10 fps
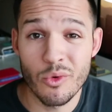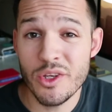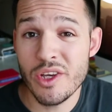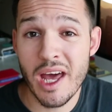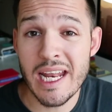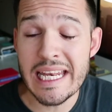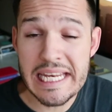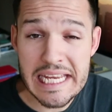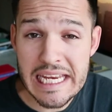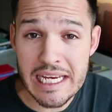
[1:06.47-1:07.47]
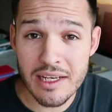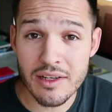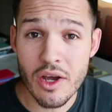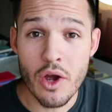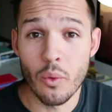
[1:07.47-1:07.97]
What do you kind of
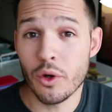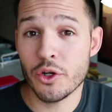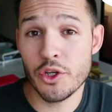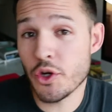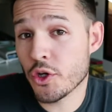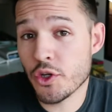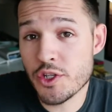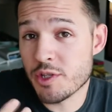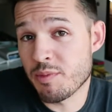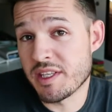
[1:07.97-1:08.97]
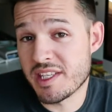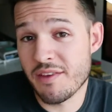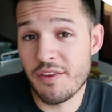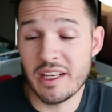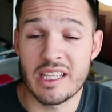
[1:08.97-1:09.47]
need? What are your
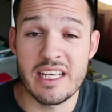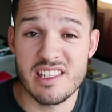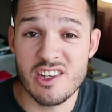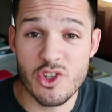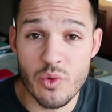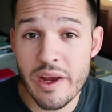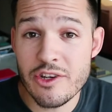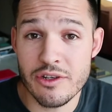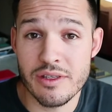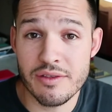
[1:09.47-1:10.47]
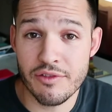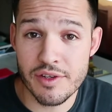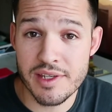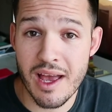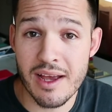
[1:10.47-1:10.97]
specific like situations
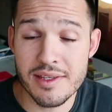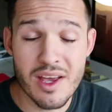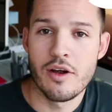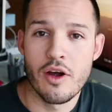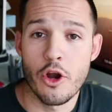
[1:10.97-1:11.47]
for size?